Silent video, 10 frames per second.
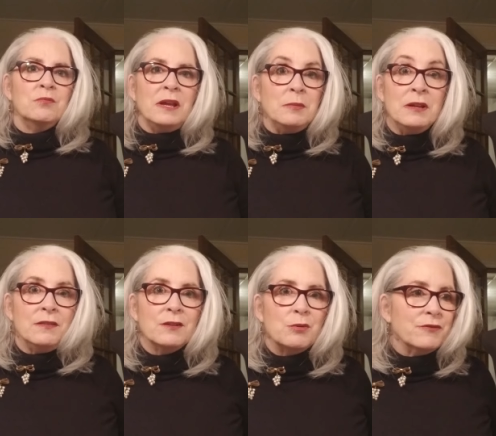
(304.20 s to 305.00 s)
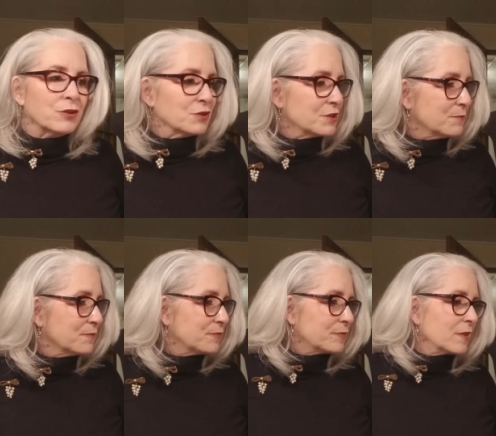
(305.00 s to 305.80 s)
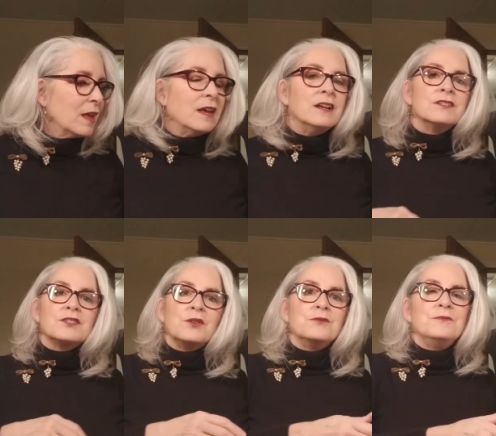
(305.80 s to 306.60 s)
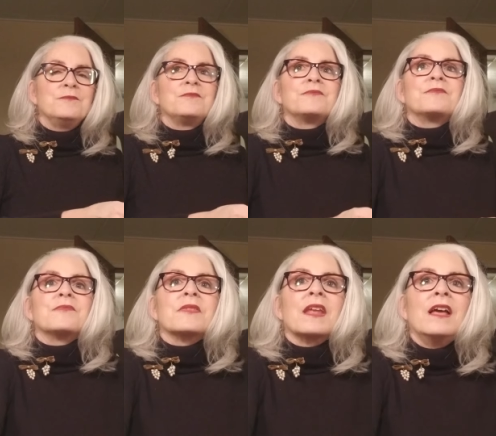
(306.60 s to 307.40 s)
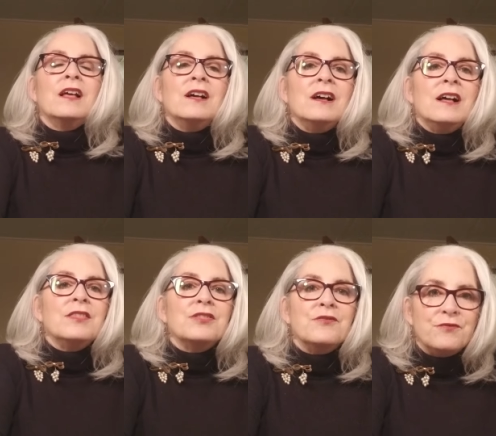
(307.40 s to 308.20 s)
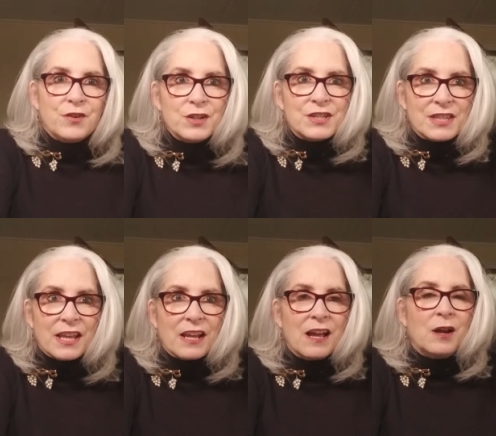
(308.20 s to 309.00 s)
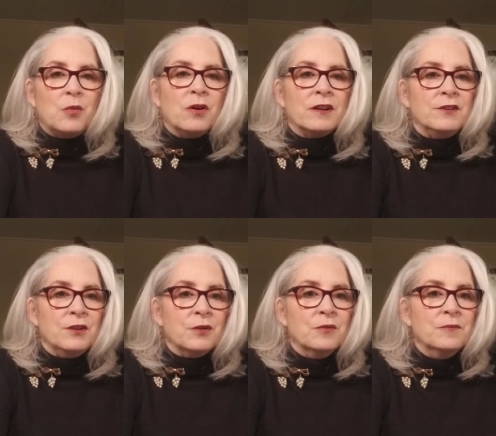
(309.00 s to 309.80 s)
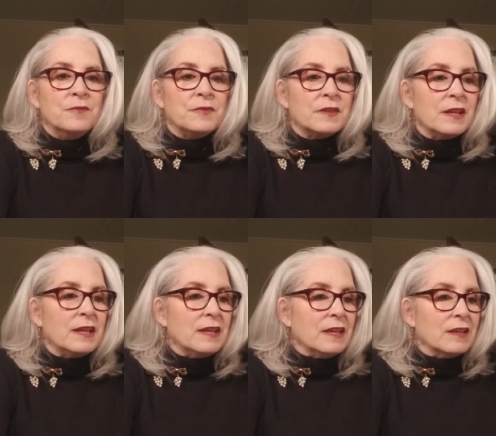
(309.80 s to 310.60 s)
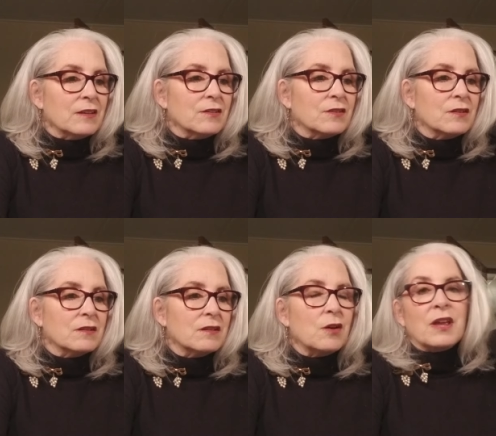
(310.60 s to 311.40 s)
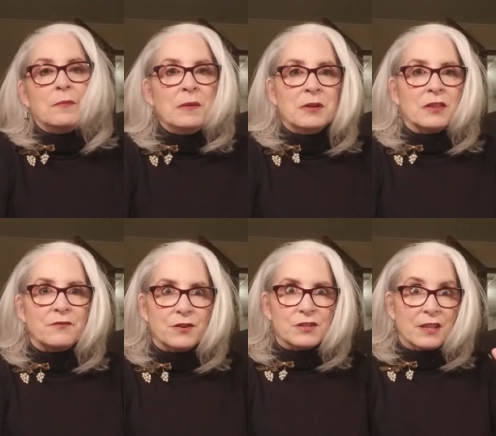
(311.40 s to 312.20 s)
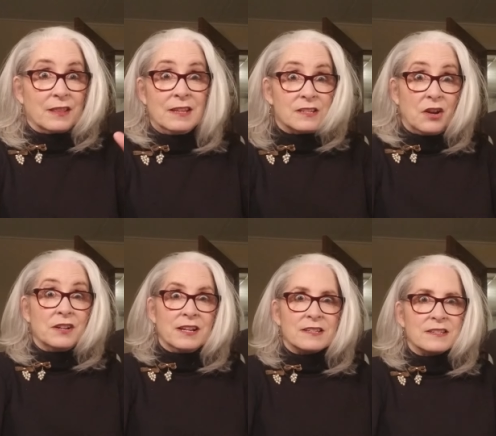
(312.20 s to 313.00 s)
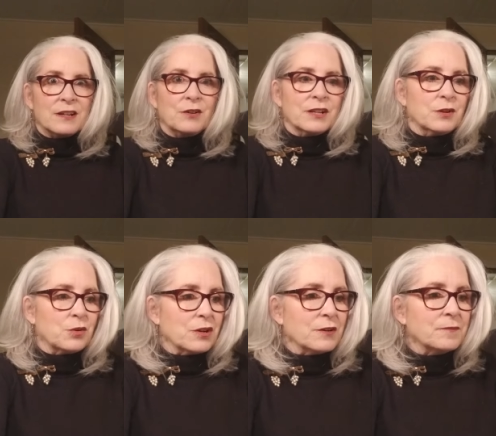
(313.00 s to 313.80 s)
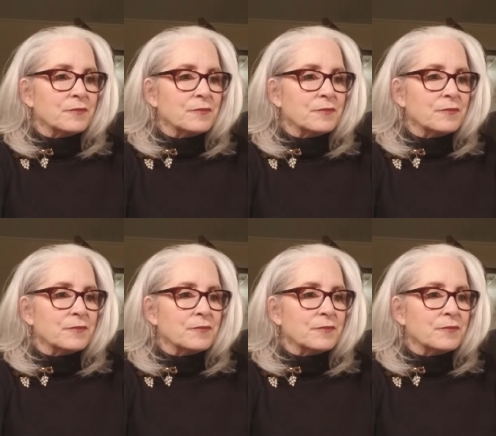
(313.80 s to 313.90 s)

maybe the reverse. So the first thing I want to do is, okay, maybe not the first thing. These aren't necessarily in order.